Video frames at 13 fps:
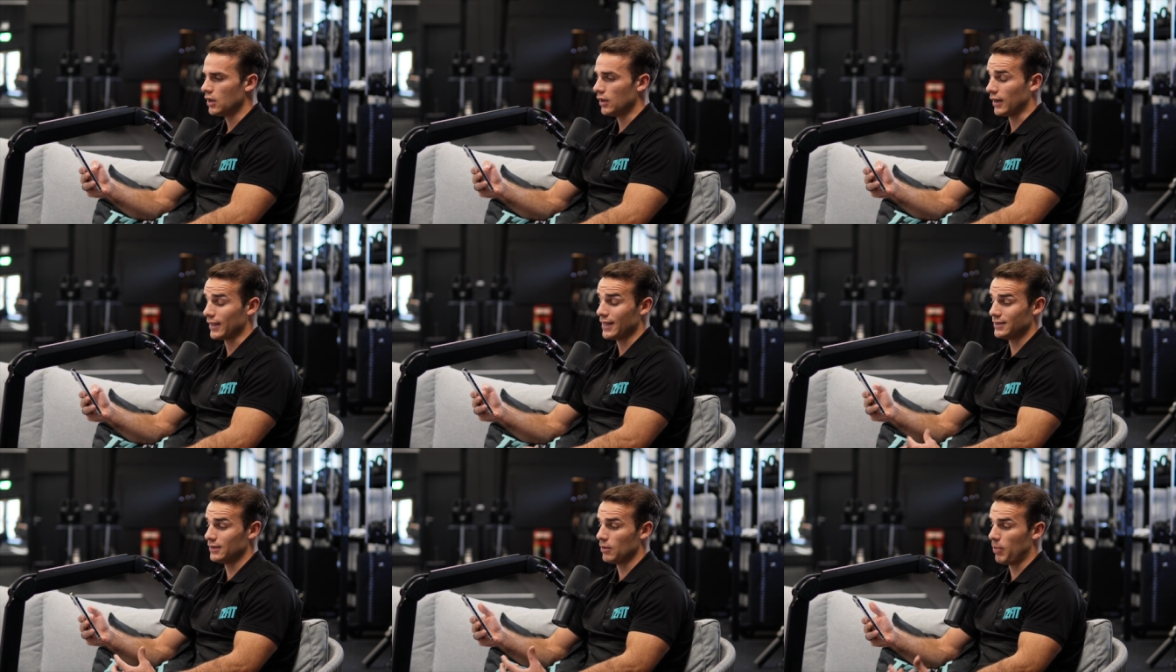And I
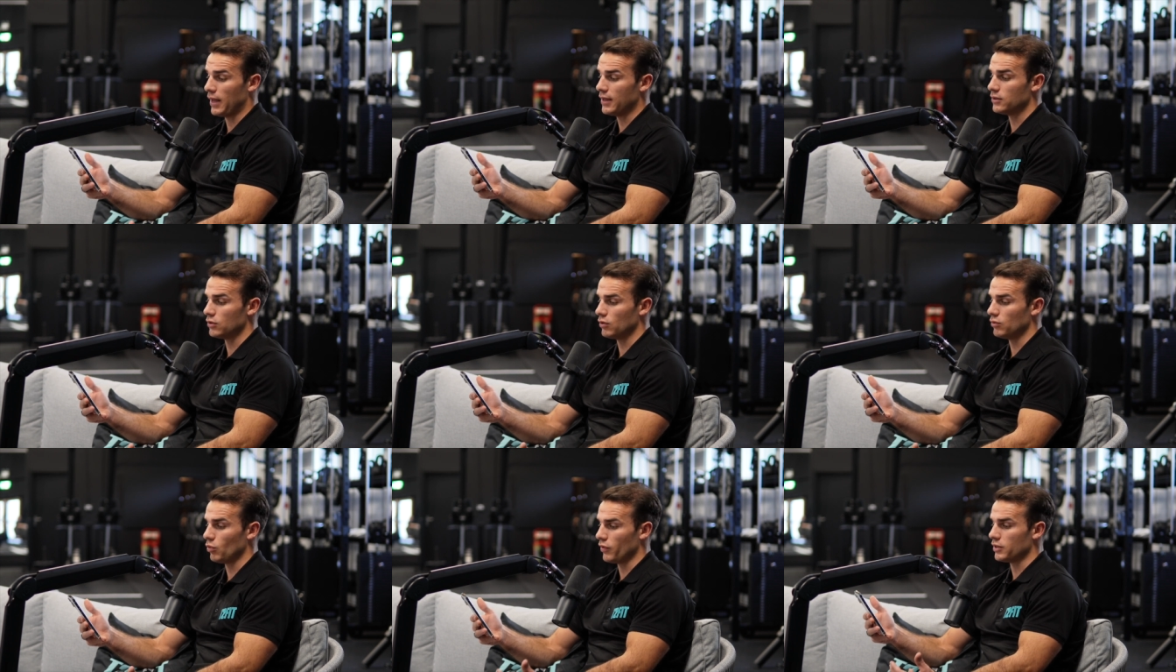guess it depends
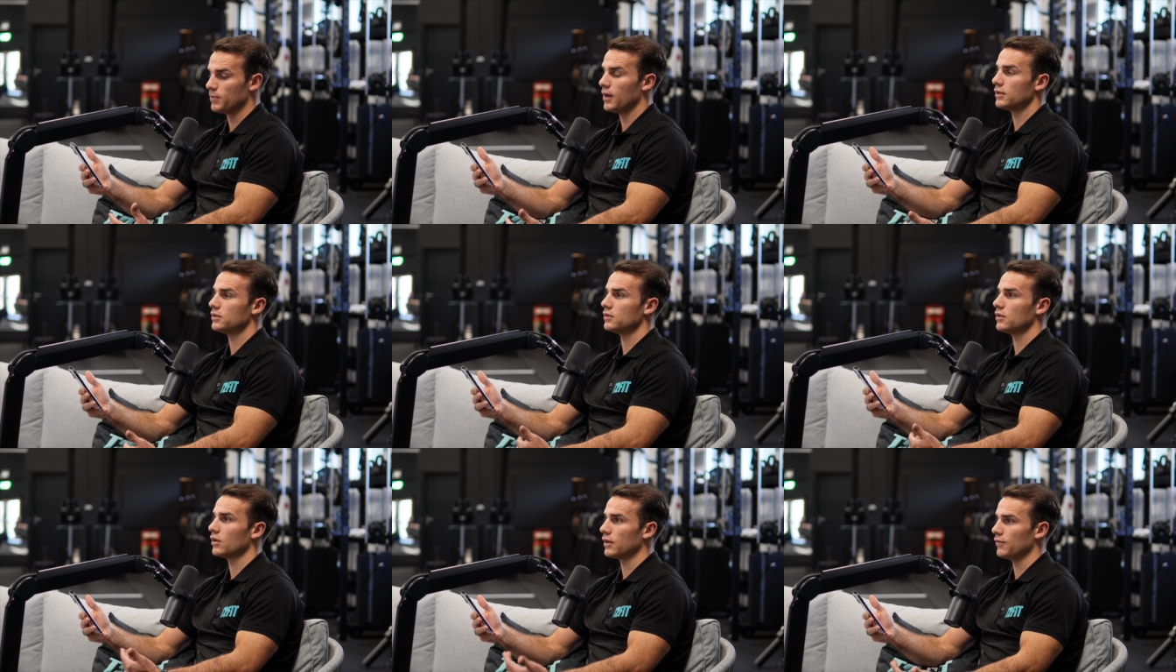on what this
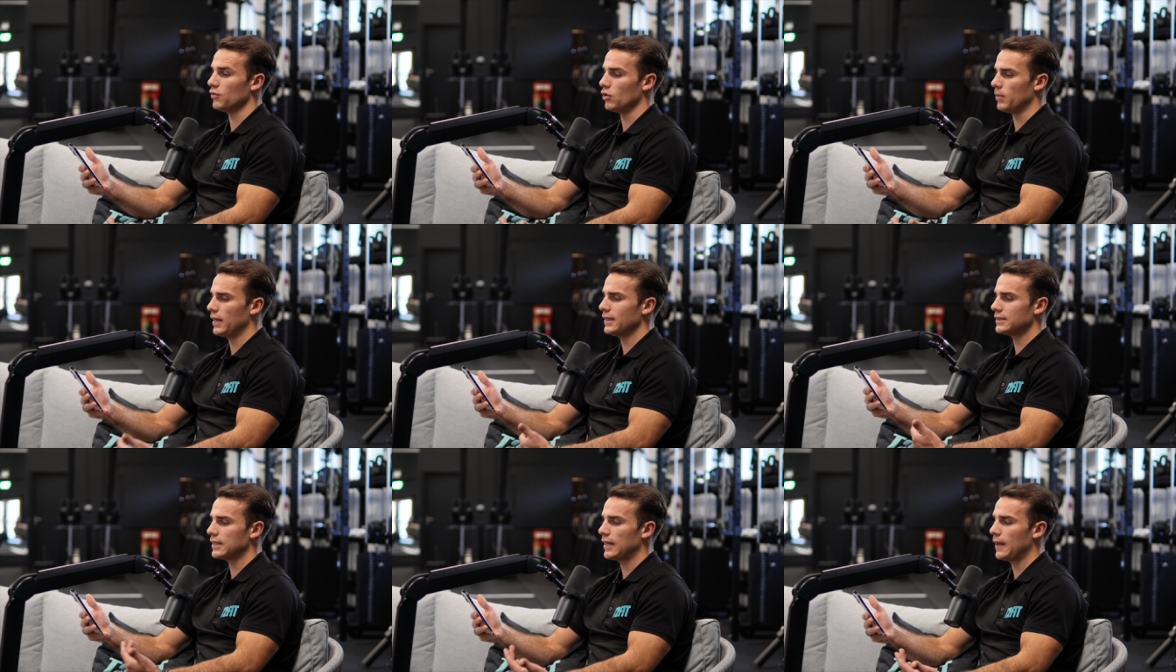person's looking for. But
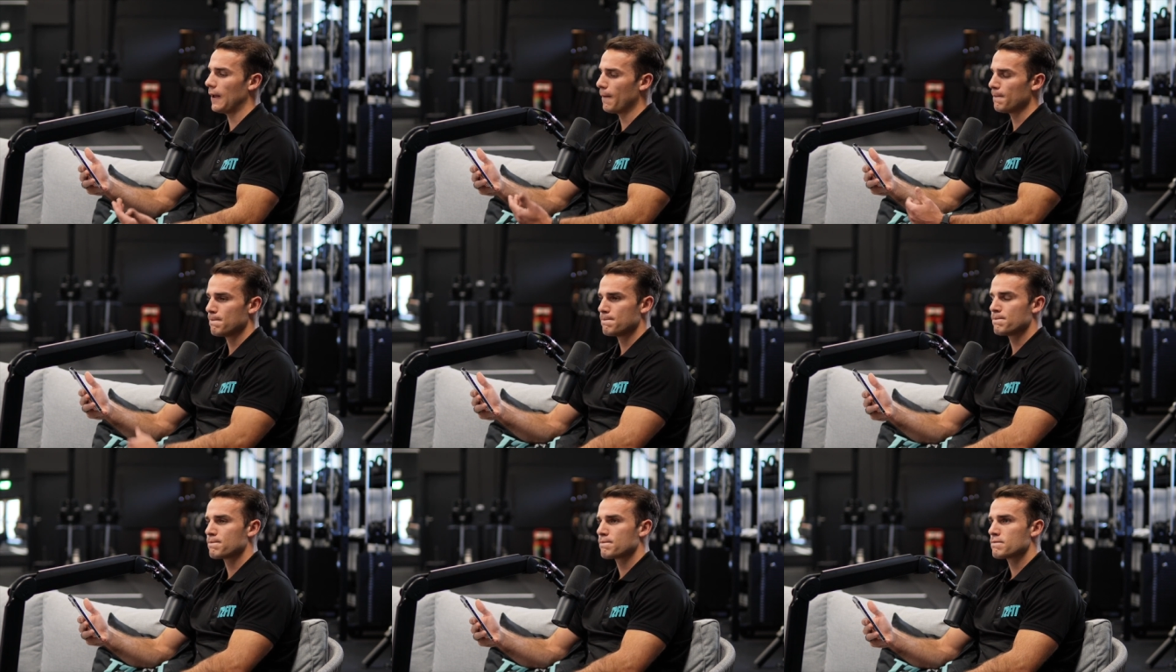let's say
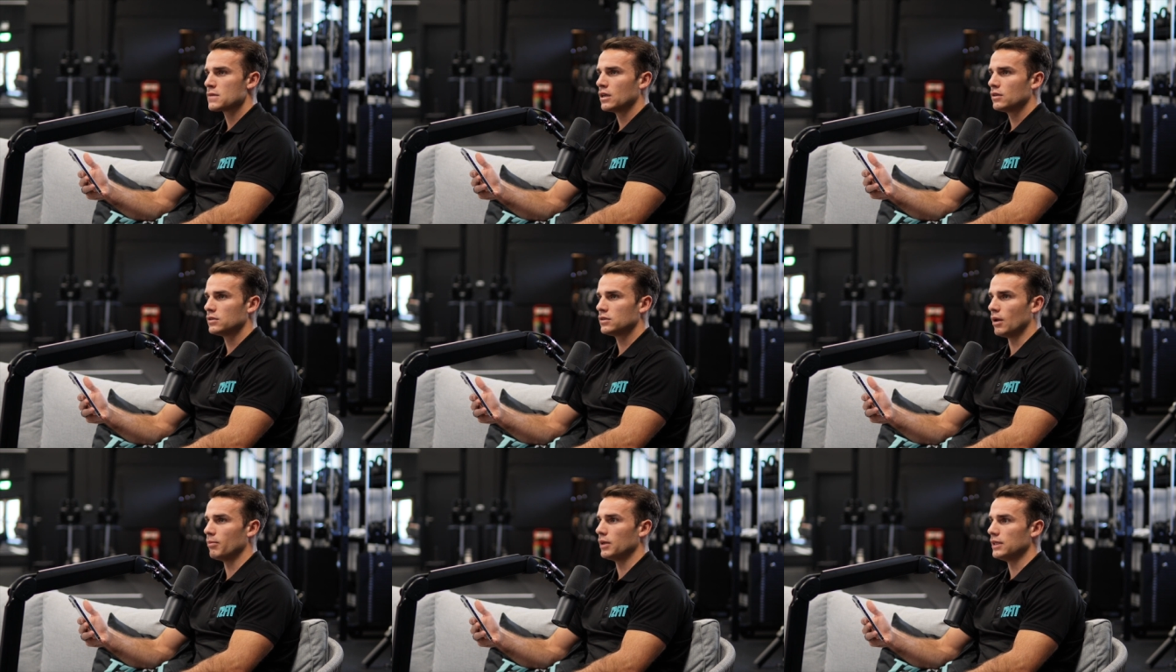
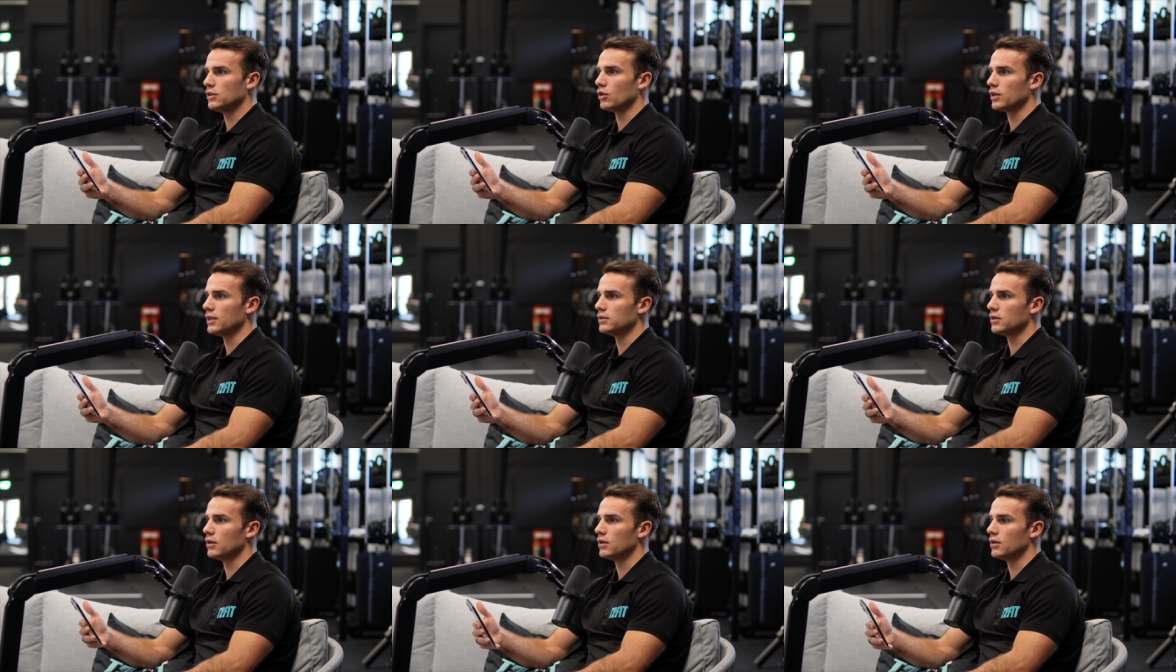somebody's looking
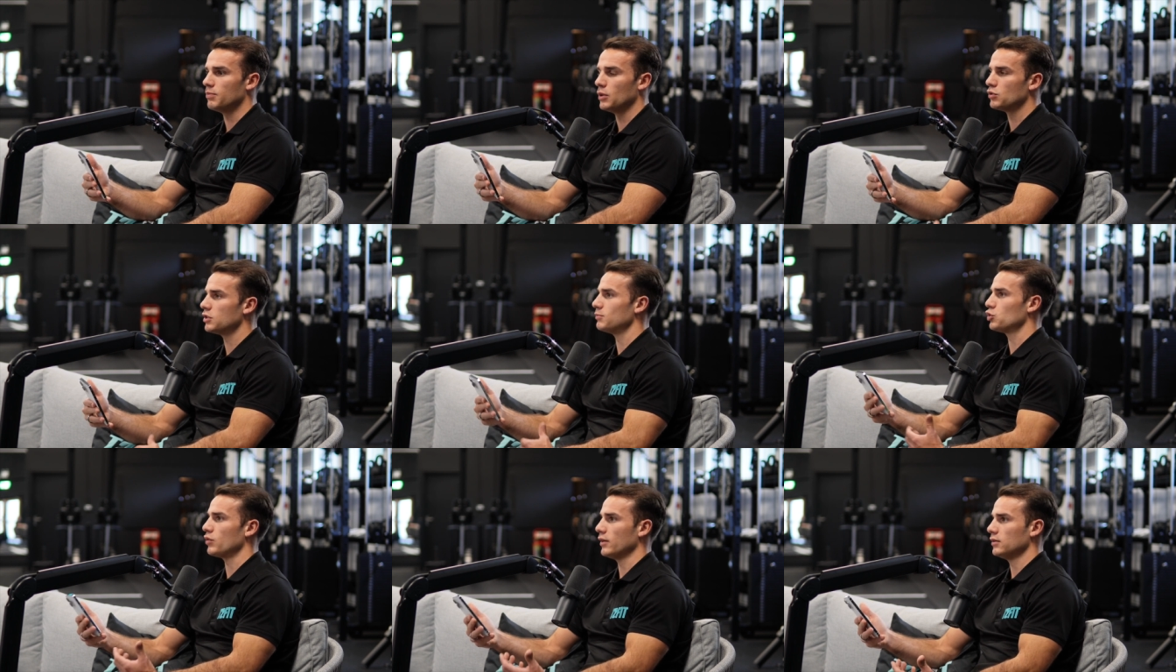to build some
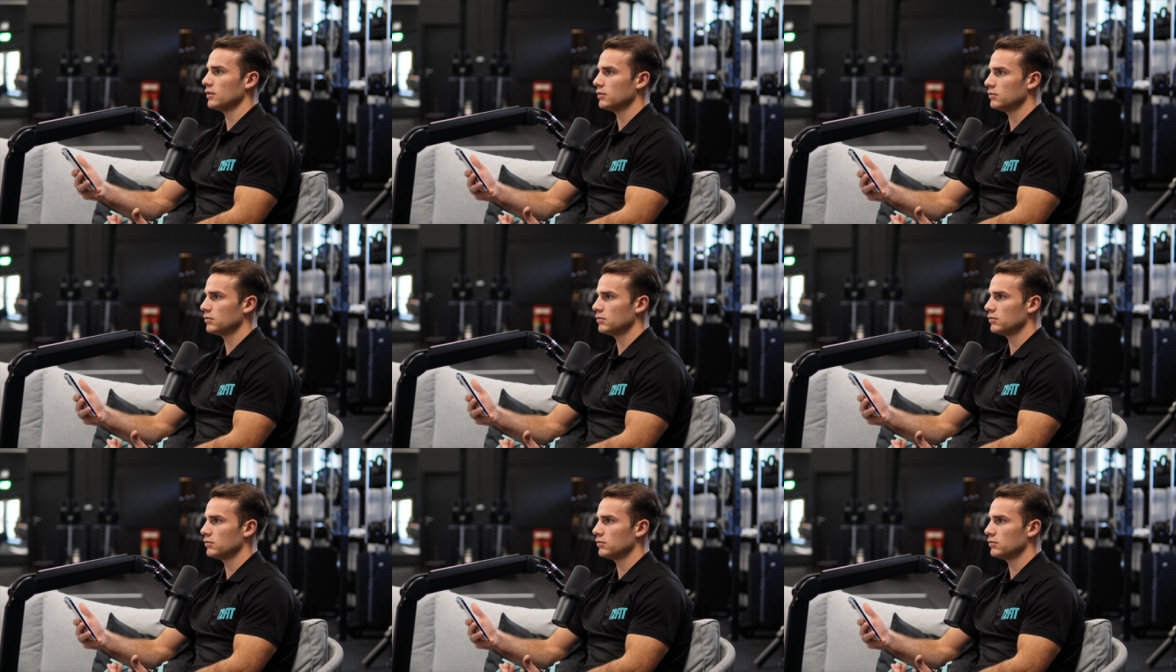strength.